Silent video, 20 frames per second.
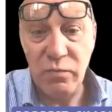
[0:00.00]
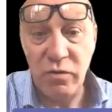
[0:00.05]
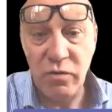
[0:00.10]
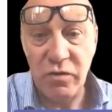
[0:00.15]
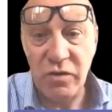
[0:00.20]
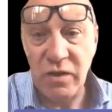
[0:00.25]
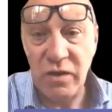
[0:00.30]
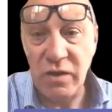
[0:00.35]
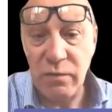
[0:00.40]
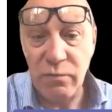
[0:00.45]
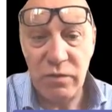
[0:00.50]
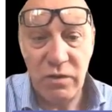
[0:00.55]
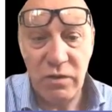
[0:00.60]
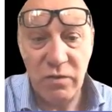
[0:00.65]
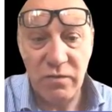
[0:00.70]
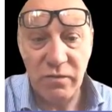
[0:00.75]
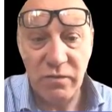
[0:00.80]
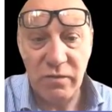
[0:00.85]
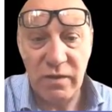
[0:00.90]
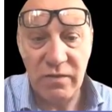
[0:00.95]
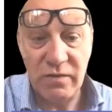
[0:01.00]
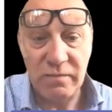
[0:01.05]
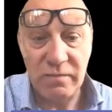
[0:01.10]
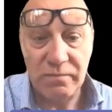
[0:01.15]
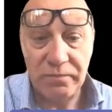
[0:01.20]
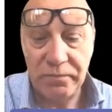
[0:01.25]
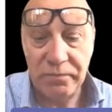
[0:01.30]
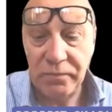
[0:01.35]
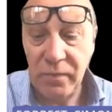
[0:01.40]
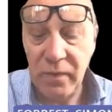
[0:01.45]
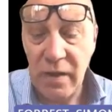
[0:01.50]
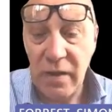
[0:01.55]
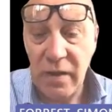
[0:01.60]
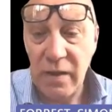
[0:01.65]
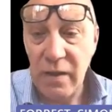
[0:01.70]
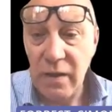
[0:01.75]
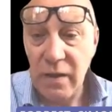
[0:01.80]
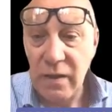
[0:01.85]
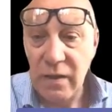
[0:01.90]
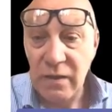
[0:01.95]
on the project they would offer us.
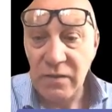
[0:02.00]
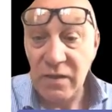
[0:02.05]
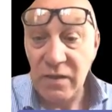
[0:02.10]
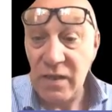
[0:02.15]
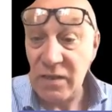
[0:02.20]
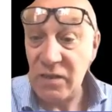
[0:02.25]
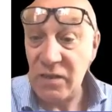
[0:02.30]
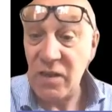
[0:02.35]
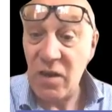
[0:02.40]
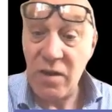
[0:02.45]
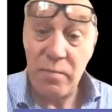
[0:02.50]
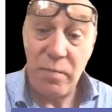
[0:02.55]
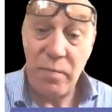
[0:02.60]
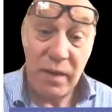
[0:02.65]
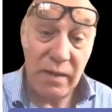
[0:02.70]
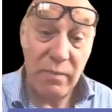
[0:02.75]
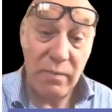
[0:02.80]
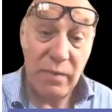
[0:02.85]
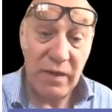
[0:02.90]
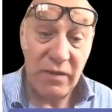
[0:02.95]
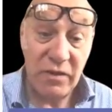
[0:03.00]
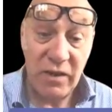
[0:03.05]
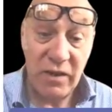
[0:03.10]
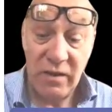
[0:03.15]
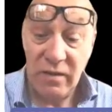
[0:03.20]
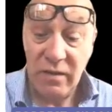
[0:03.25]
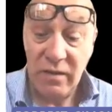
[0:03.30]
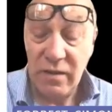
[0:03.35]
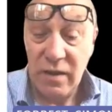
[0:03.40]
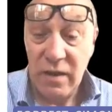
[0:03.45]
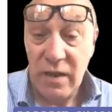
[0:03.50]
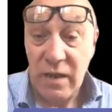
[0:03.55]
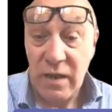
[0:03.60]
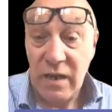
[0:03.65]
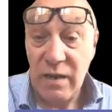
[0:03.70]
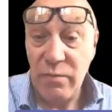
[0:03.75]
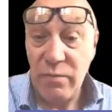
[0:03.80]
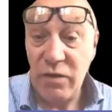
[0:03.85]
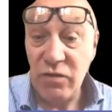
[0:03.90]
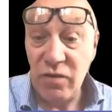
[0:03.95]
So that's the kind of bigger picture.
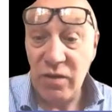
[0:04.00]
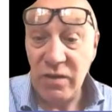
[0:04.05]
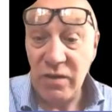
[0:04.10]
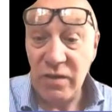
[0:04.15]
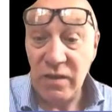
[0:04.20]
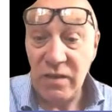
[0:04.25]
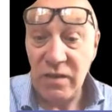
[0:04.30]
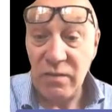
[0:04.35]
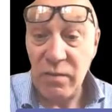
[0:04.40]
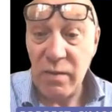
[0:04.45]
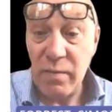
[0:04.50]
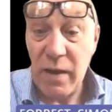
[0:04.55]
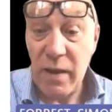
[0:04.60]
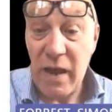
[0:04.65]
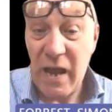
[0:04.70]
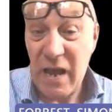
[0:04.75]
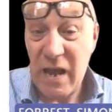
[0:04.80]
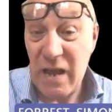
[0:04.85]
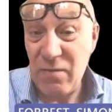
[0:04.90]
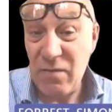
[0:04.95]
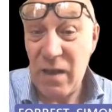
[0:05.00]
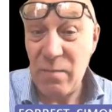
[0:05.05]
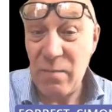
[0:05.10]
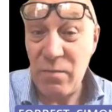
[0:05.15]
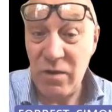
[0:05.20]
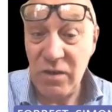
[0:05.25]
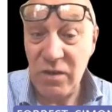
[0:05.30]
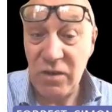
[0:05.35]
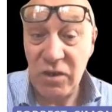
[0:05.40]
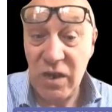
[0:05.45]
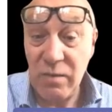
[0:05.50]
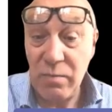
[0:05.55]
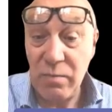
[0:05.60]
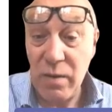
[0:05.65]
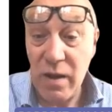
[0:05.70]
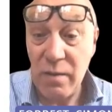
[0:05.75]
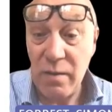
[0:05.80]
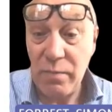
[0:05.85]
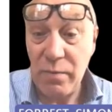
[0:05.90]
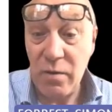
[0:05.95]
Let me try and say something about how that might
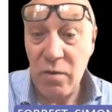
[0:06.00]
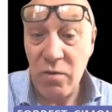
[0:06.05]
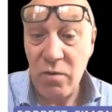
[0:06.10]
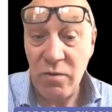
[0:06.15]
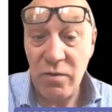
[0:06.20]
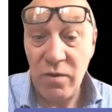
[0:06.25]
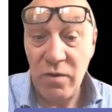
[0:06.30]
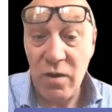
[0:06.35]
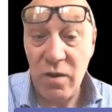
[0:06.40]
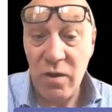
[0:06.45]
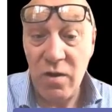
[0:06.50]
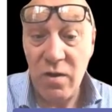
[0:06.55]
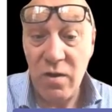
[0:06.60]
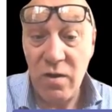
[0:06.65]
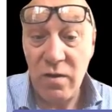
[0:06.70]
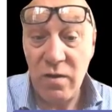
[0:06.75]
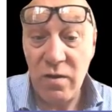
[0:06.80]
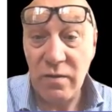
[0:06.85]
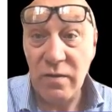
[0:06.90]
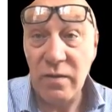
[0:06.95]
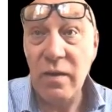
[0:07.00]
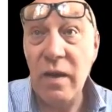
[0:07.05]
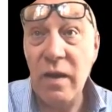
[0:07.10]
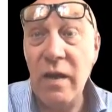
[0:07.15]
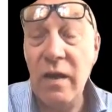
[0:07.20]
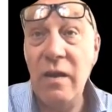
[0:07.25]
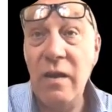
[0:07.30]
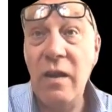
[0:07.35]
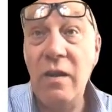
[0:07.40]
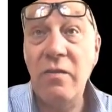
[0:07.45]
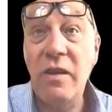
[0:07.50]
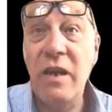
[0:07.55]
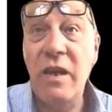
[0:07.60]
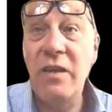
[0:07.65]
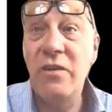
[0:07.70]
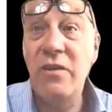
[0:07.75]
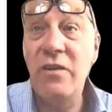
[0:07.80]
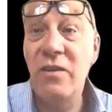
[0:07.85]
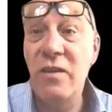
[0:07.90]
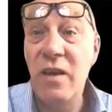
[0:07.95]
shape up on our
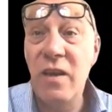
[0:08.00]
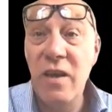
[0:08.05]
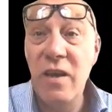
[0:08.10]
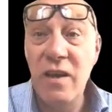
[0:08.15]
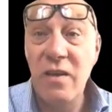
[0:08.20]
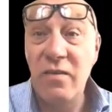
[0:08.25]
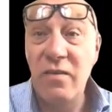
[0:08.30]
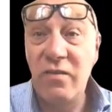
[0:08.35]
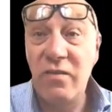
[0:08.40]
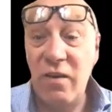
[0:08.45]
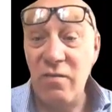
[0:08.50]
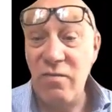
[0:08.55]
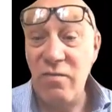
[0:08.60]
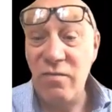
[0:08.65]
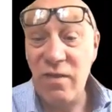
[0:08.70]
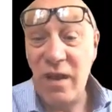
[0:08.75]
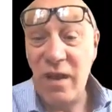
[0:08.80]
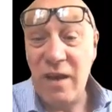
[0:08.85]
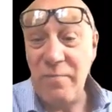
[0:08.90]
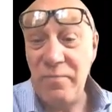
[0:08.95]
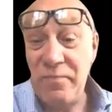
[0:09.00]
location. So